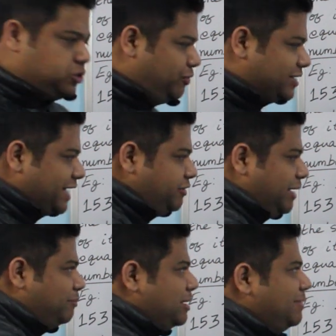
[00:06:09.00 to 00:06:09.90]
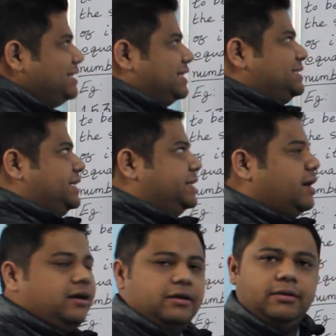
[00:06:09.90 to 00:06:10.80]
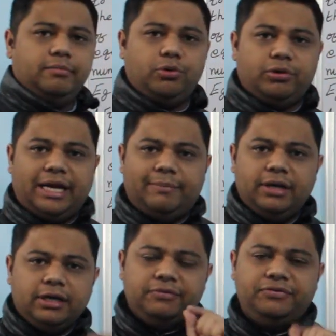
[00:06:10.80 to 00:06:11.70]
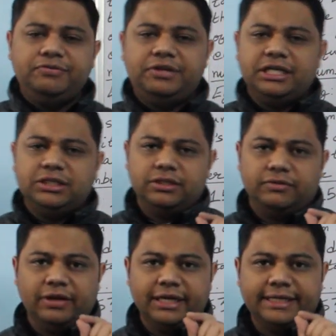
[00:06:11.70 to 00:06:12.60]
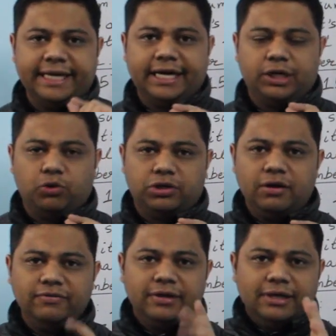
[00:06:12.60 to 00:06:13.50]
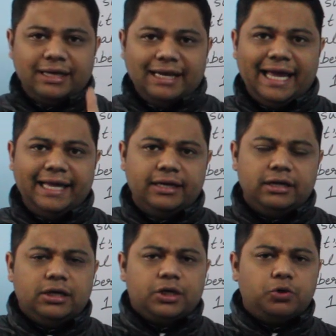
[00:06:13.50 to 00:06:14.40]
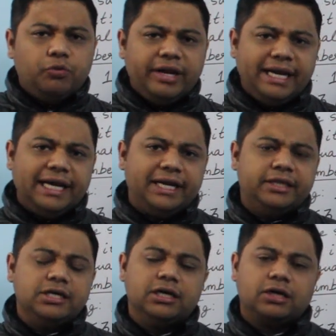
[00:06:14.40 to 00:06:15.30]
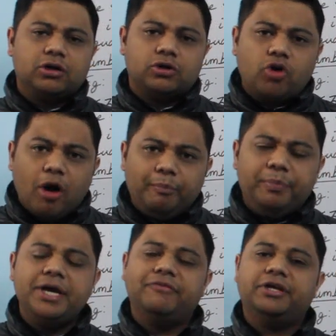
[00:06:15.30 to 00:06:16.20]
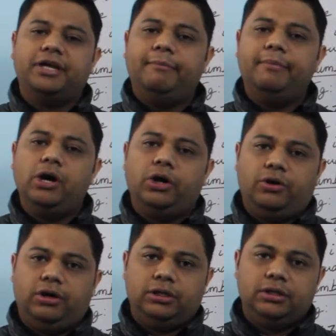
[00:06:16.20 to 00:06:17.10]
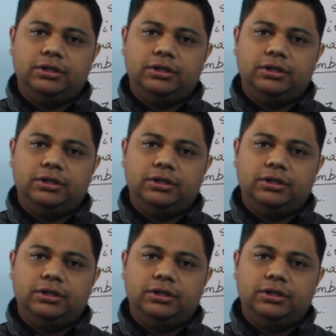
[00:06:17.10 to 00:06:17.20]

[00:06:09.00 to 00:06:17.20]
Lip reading: So we'll try to implement this in the program. A few things we'll take a note of, like, do we need the copy of the number or not?